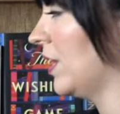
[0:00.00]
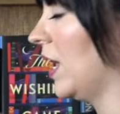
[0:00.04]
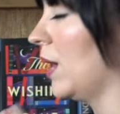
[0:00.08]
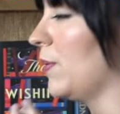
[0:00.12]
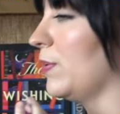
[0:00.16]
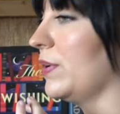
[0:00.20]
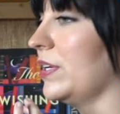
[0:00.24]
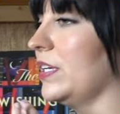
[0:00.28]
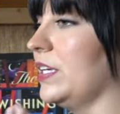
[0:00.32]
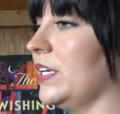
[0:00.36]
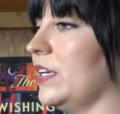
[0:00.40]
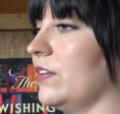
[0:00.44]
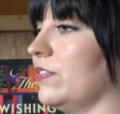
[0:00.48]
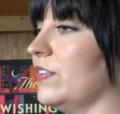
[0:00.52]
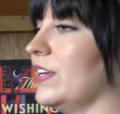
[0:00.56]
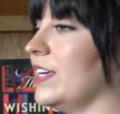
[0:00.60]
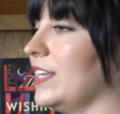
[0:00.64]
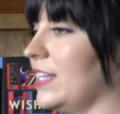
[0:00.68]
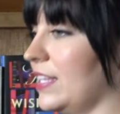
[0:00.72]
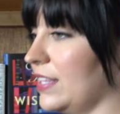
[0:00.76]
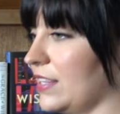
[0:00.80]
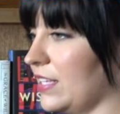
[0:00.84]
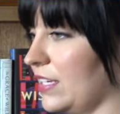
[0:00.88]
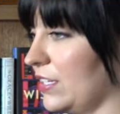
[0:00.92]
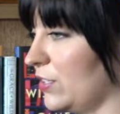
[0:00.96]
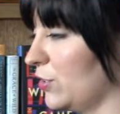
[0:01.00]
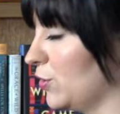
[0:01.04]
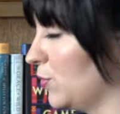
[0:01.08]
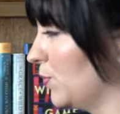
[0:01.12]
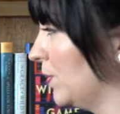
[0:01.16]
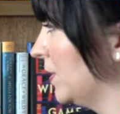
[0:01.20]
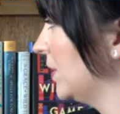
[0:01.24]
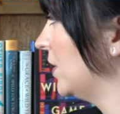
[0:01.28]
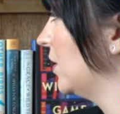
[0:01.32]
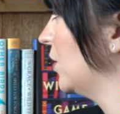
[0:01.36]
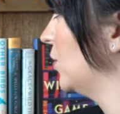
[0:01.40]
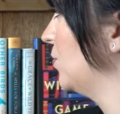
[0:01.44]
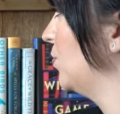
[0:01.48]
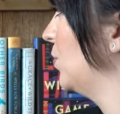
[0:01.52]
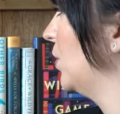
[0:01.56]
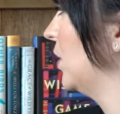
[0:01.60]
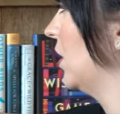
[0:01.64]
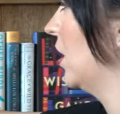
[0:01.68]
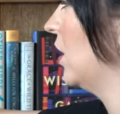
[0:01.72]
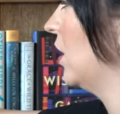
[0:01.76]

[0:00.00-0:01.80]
I would give anything to read this book